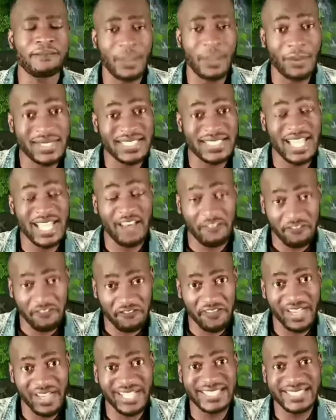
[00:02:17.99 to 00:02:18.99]
must
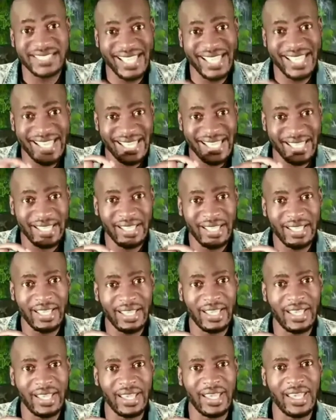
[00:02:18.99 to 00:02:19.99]
affect
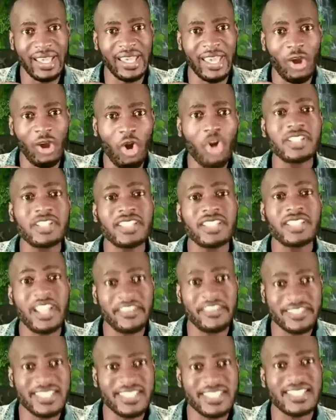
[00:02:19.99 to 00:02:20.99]
a
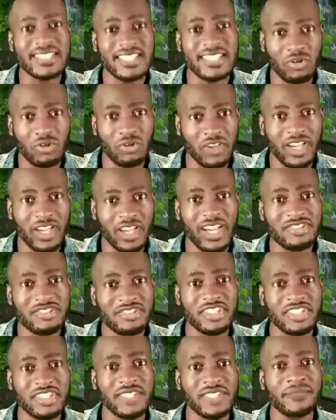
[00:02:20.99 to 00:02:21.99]
ordinary citizen of a
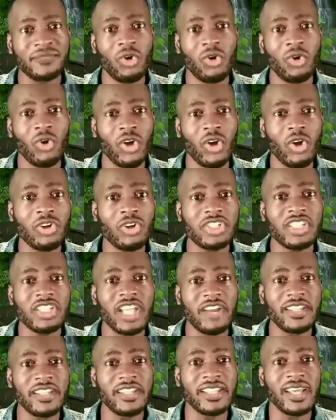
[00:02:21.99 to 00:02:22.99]
country or
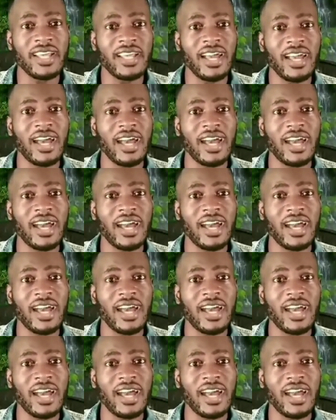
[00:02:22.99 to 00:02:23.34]
ordinary